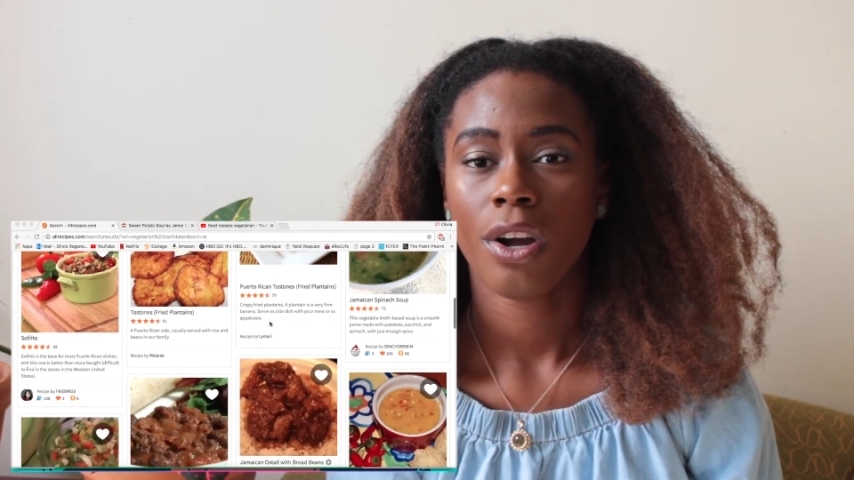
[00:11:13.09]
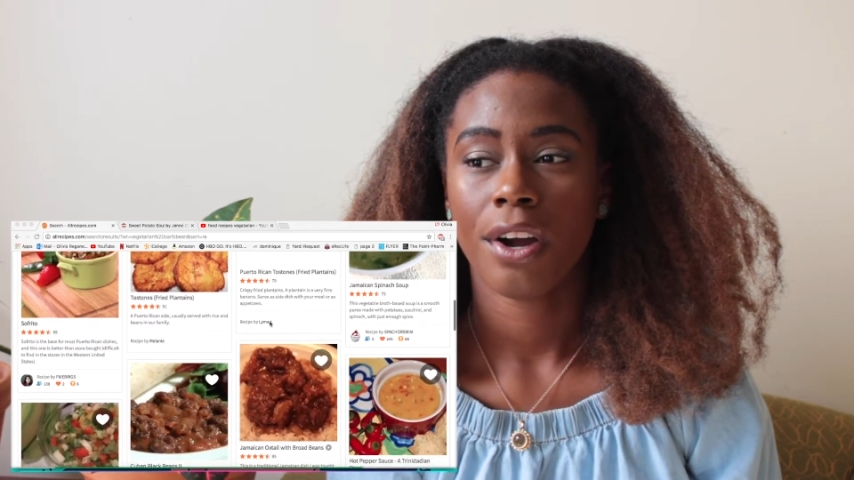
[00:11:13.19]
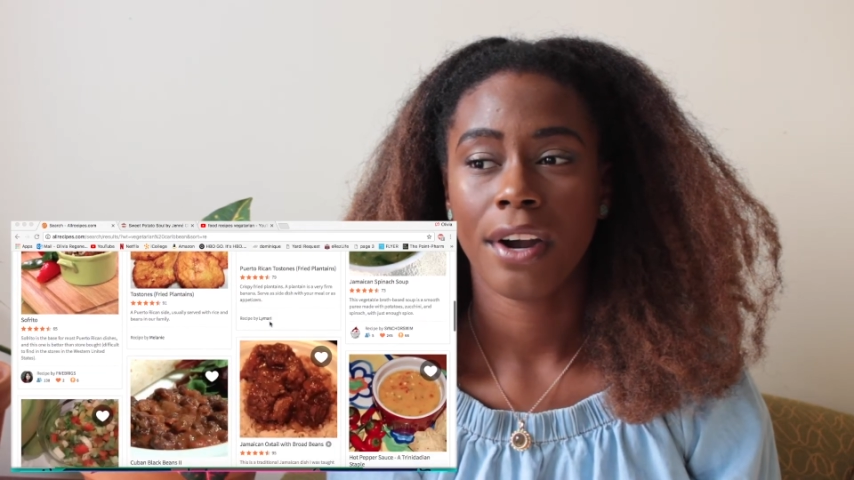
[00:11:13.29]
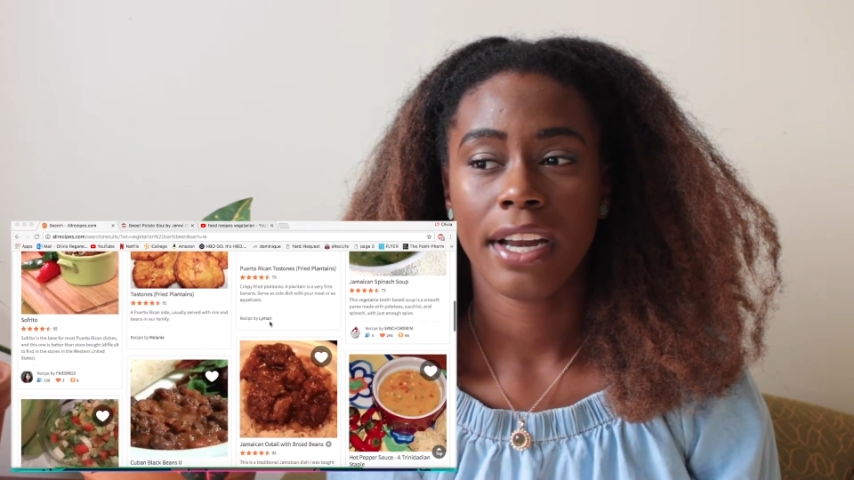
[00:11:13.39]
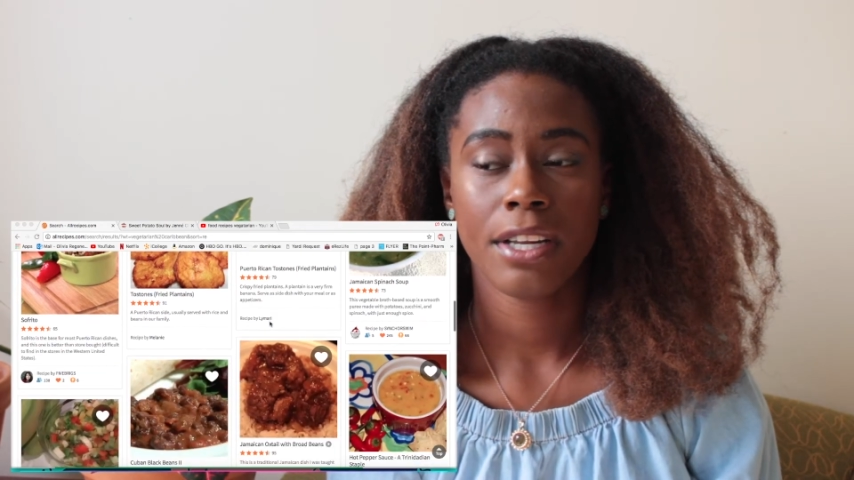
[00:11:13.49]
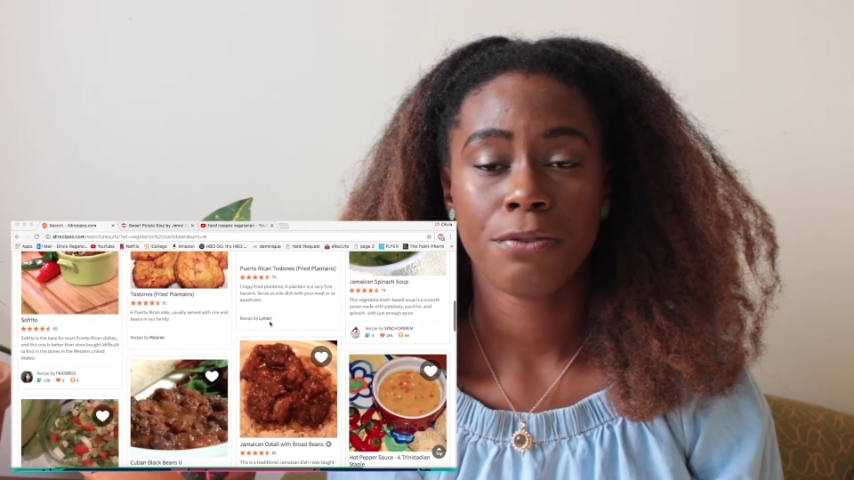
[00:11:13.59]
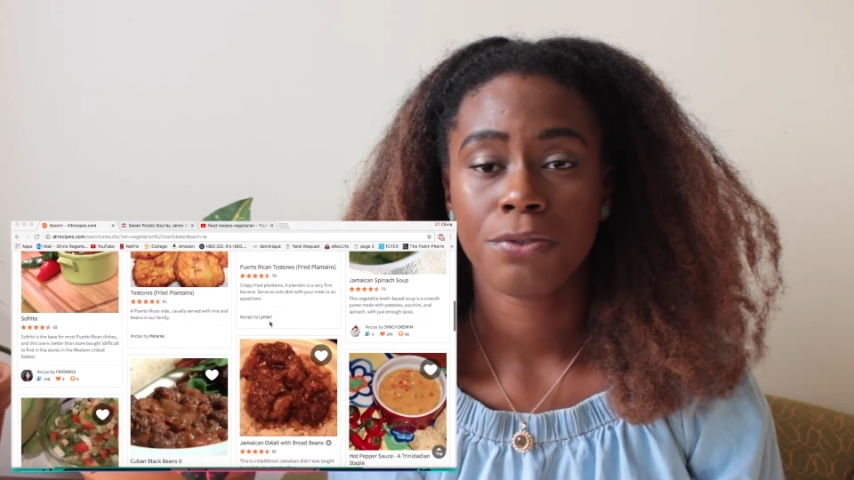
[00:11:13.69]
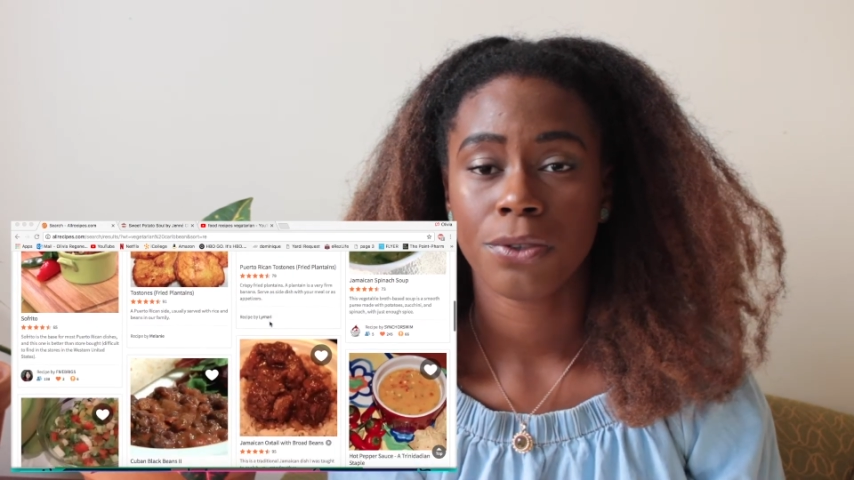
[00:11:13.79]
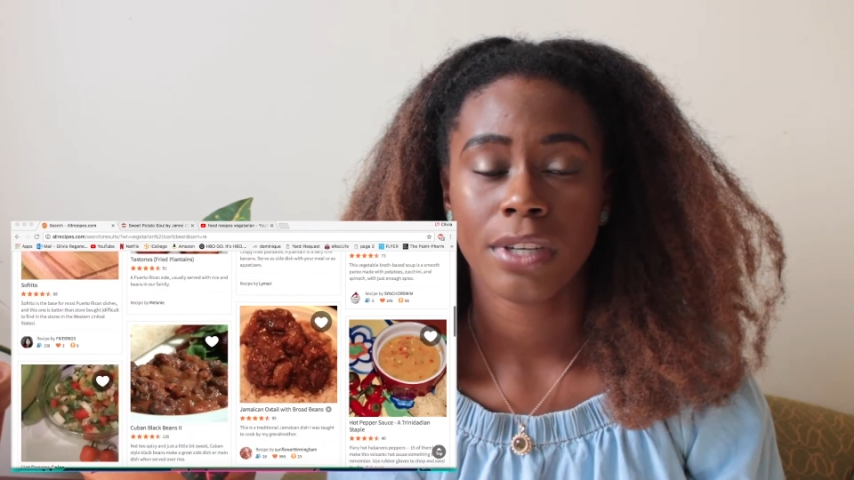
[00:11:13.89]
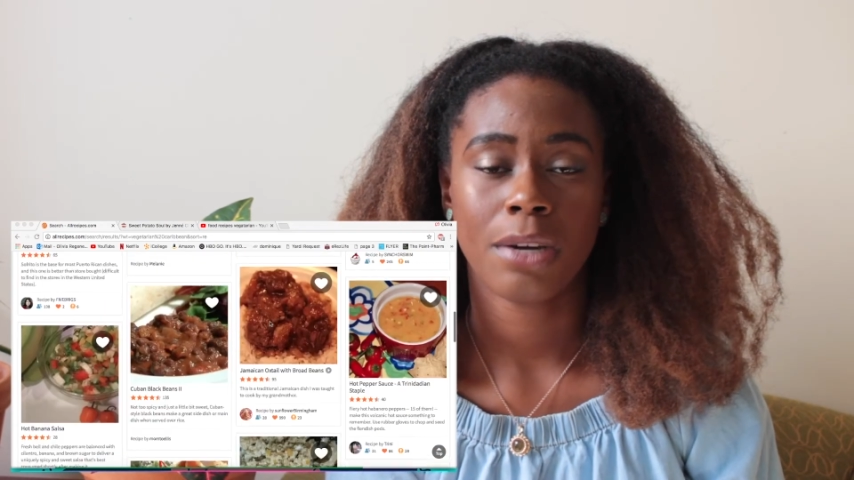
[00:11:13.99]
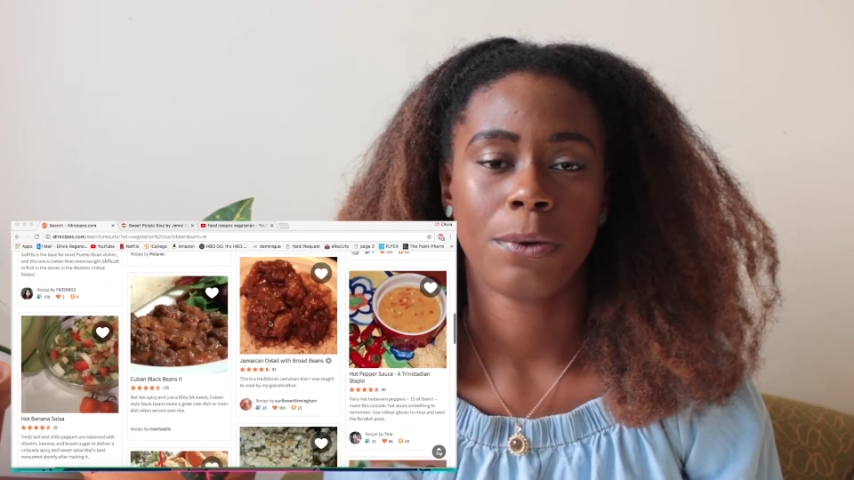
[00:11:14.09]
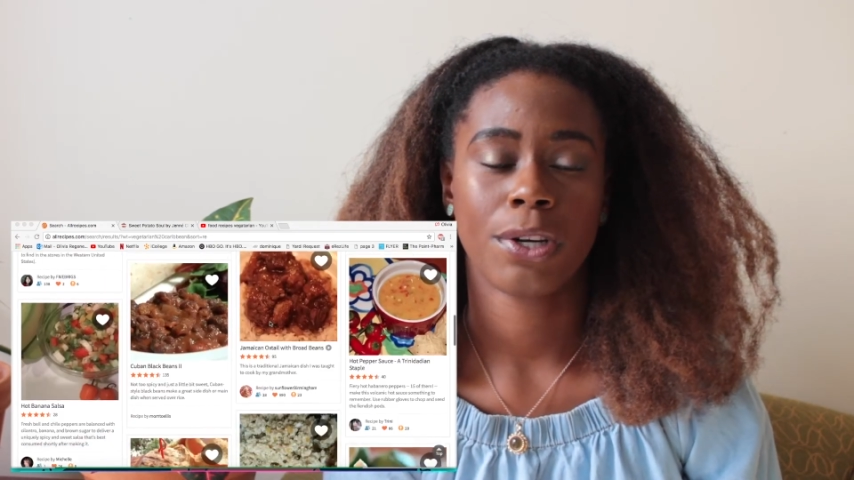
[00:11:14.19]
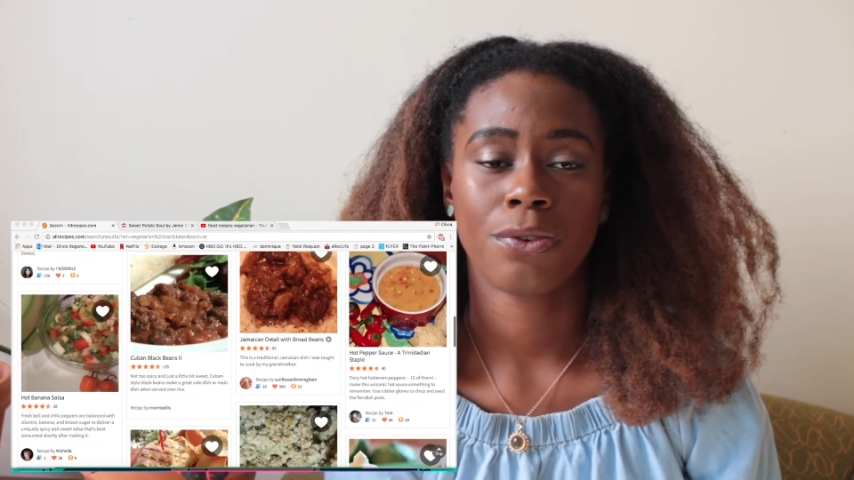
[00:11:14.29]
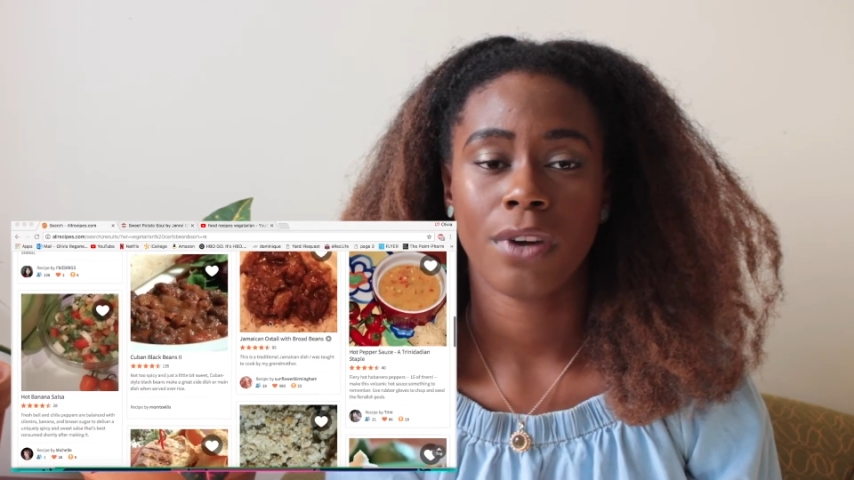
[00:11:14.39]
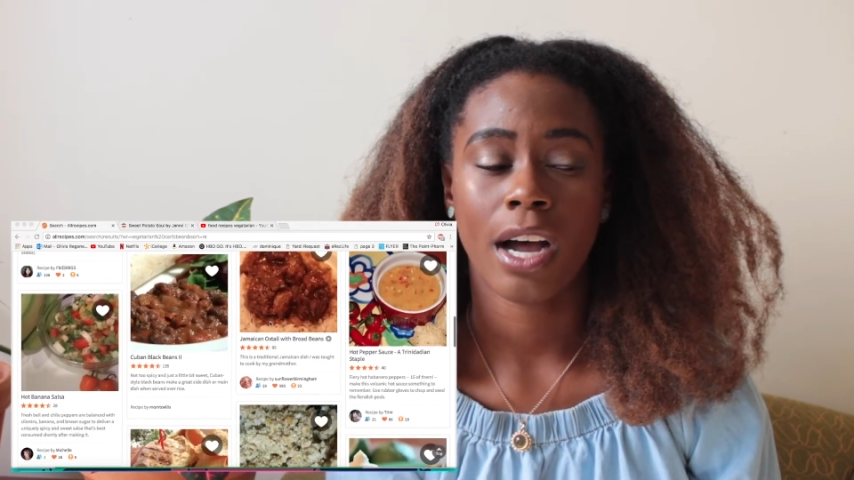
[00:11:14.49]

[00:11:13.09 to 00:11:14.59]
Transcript: or any Food Network